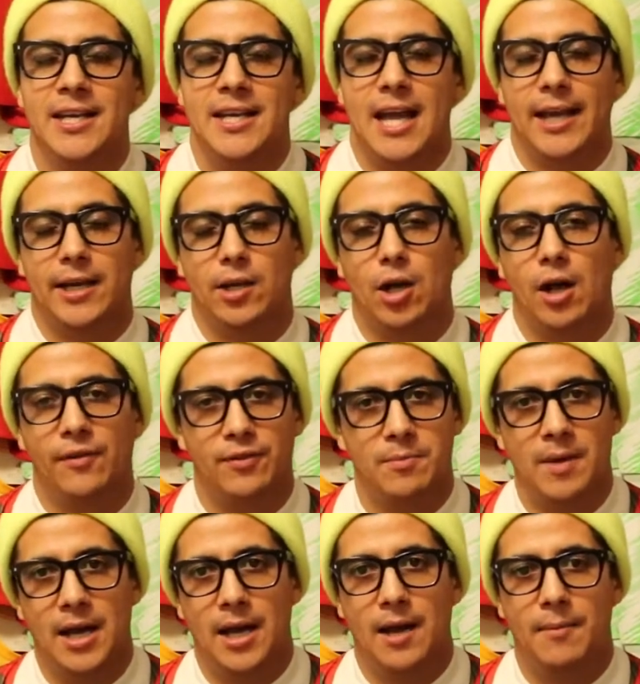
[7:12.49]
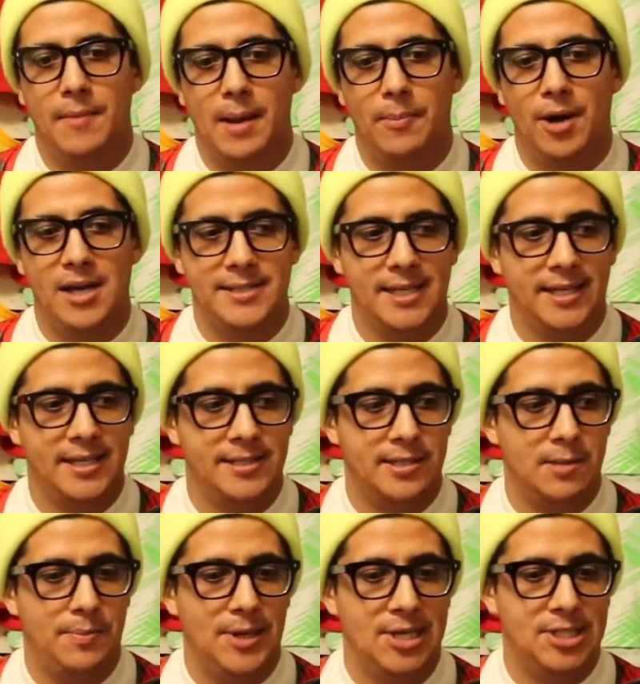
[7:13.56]
I get a call from my boss at Kicks the
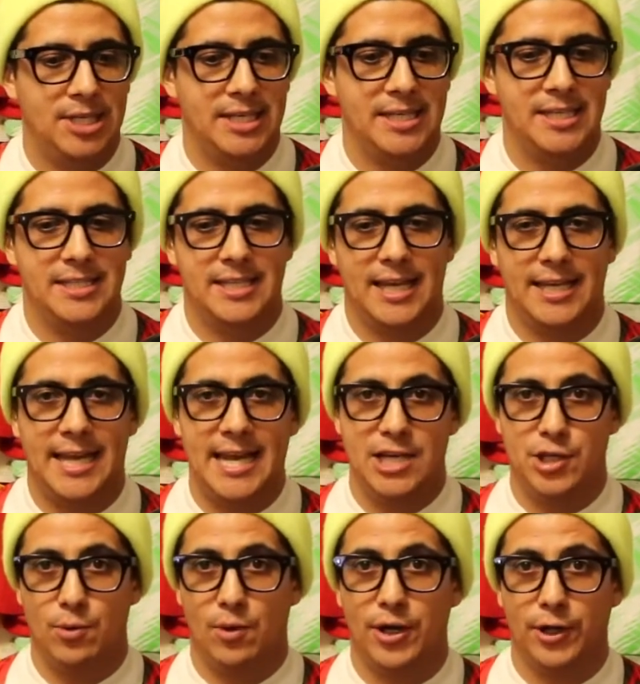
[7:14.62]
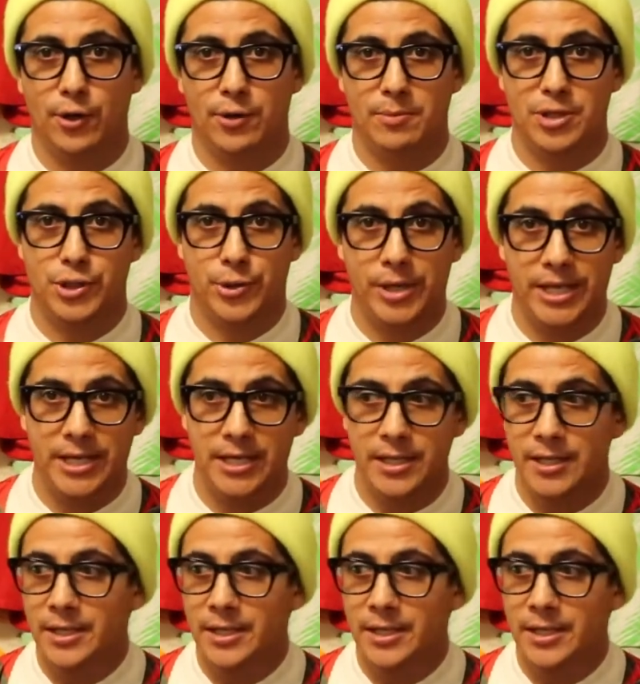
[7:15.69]
Pitch, and he's like, "Hey, do you want to go to Madrid?